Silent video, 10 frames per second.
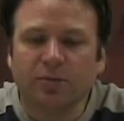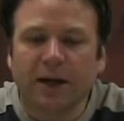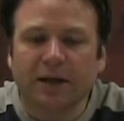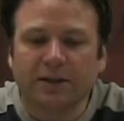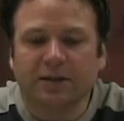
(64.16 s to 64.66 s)

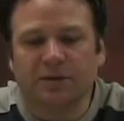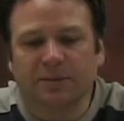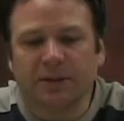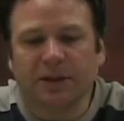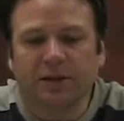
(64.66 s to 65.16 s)
box. So
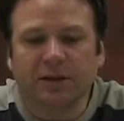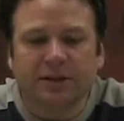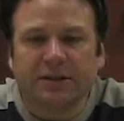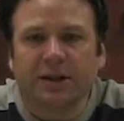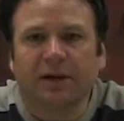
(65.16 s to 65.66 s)
I'm going to take a look
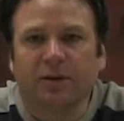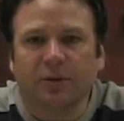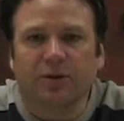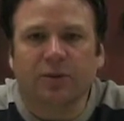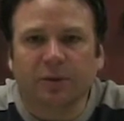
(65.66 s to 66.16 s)
and see how it
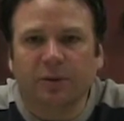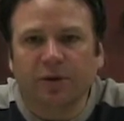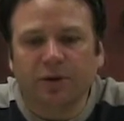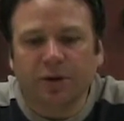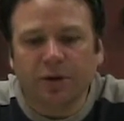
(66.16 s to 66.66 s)
works with the
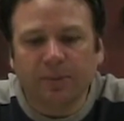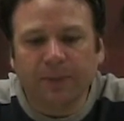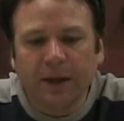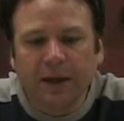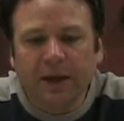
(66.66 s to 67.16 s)
Roku at
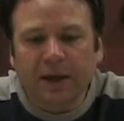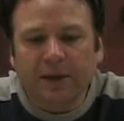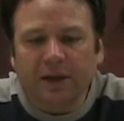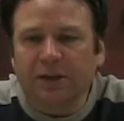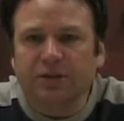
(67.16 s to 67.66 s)
home.
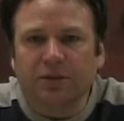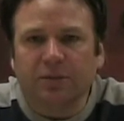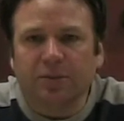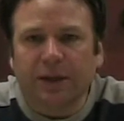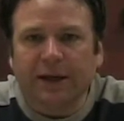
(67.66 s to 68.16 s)
And then also
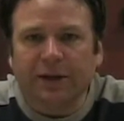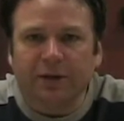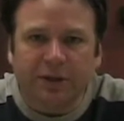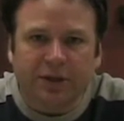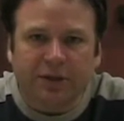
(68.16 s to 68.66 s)
in play in
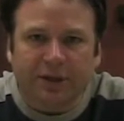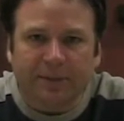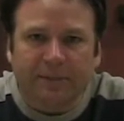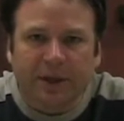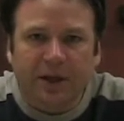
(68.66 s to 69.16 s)
your leisure
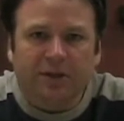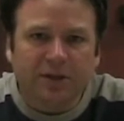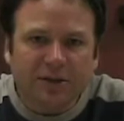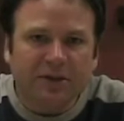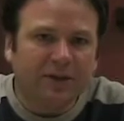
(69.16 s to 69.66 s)
time. So
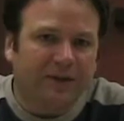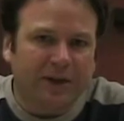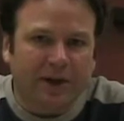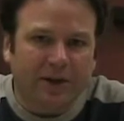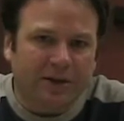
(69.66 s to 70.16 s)
these are the
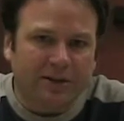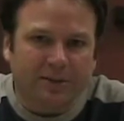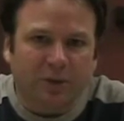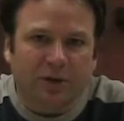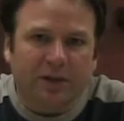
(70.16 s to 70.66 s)
different areas
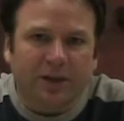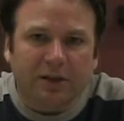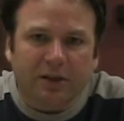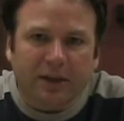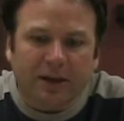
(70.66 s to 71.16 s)
I'm going to take
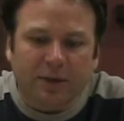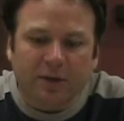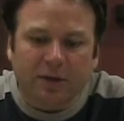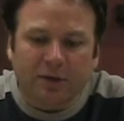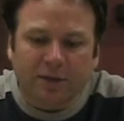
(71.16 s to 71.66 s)
a look at
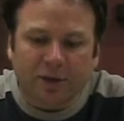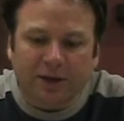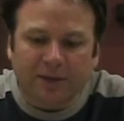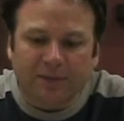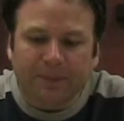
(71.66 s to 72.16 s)
with the
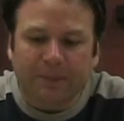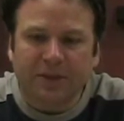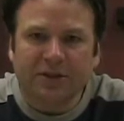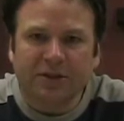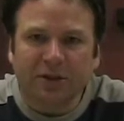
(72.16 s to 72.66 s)
Overdrive.
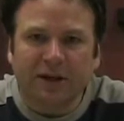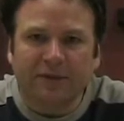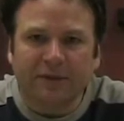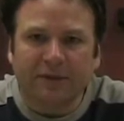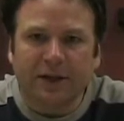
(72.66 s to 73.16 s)
But to start
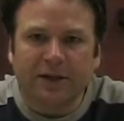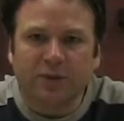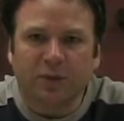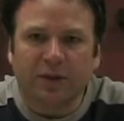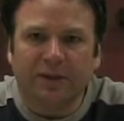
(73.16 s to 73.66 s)
off, I
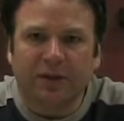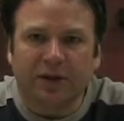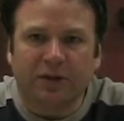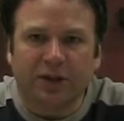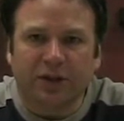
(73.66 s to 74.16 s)
just wanted to give you an
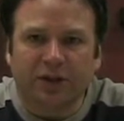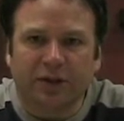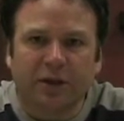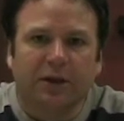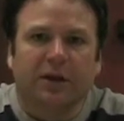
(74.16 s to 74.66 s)

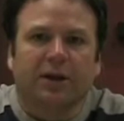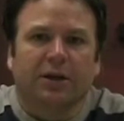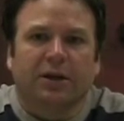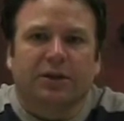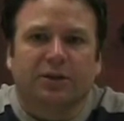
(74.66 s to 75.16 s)
introduction.
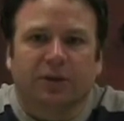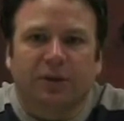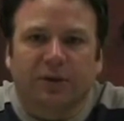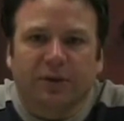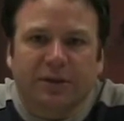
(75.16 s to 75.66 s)

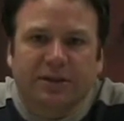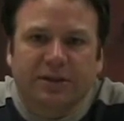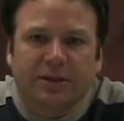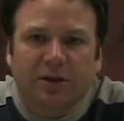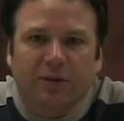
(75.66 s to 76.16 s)
So this
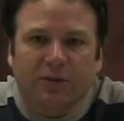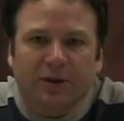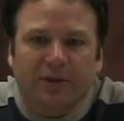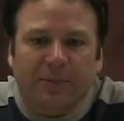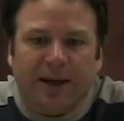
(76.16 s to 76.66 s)
is the
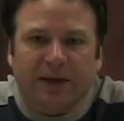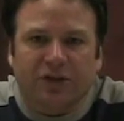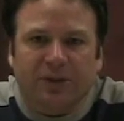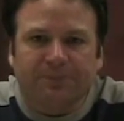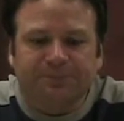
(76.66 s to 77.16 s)
Overdrive
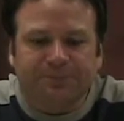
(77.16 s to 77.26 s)
packaging.